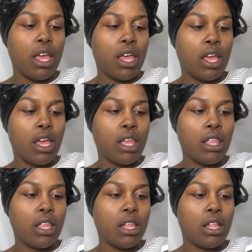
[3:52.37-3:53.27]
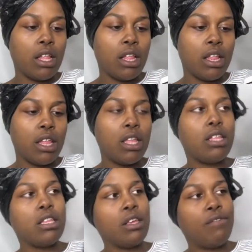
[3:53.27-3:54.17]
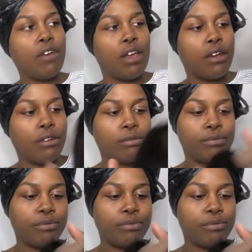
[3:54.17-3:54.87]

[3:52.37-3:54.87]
And it's EVA Hair.